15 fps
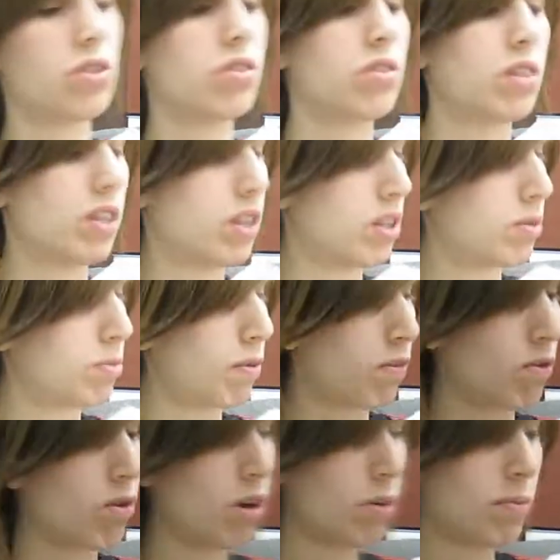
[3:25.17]
did this
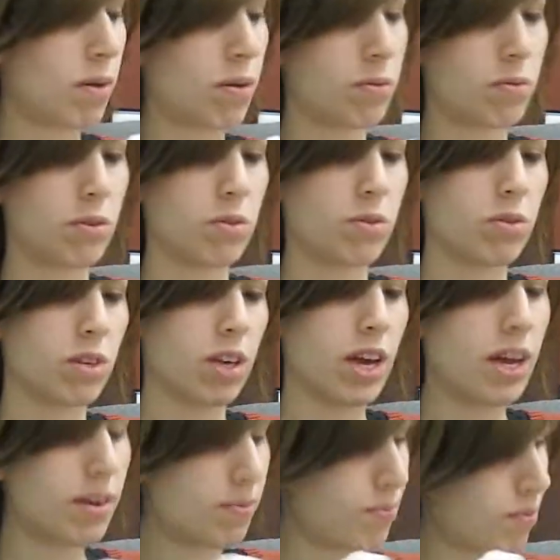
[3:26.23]
before, but we do it
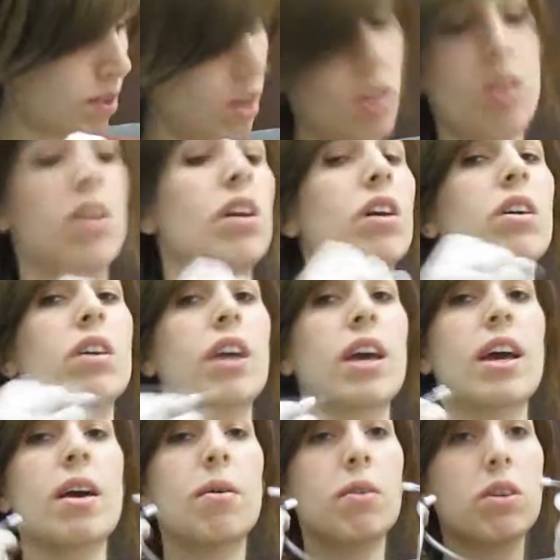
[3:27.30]
again. Okay,
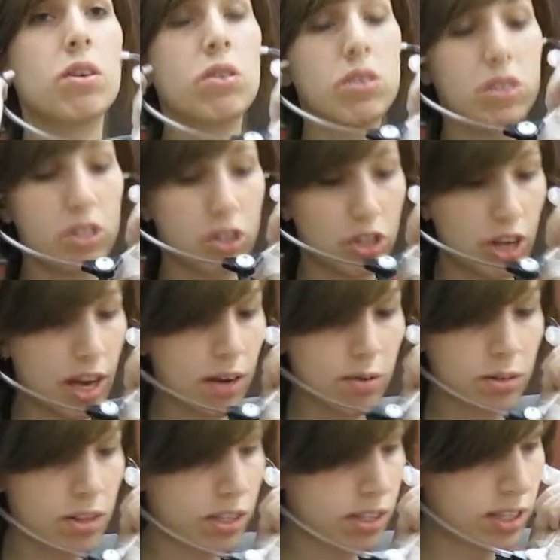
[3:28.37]
and we're going to check
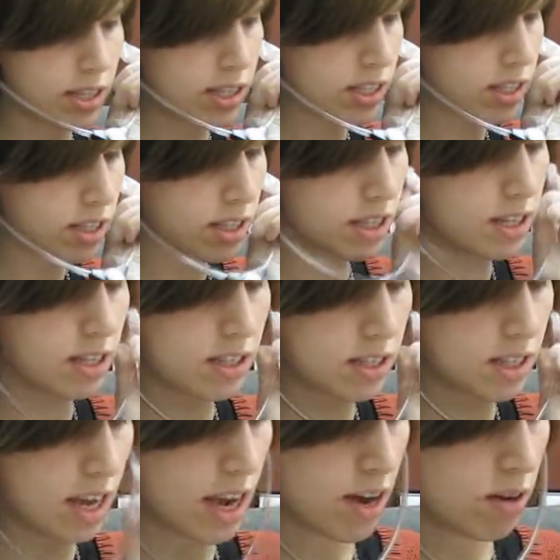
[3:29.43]
with the 6 ling
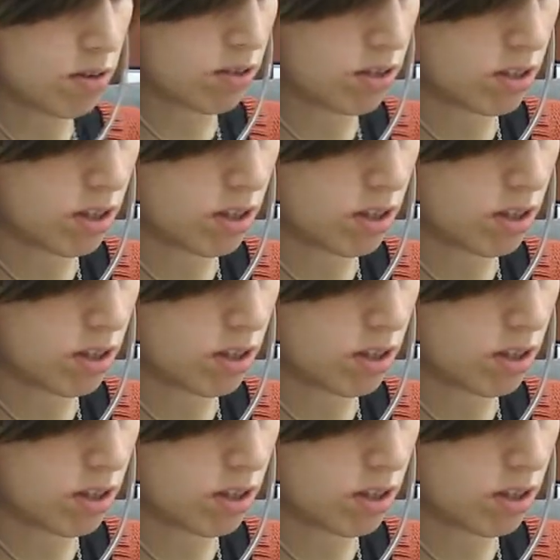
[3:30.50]
sounds.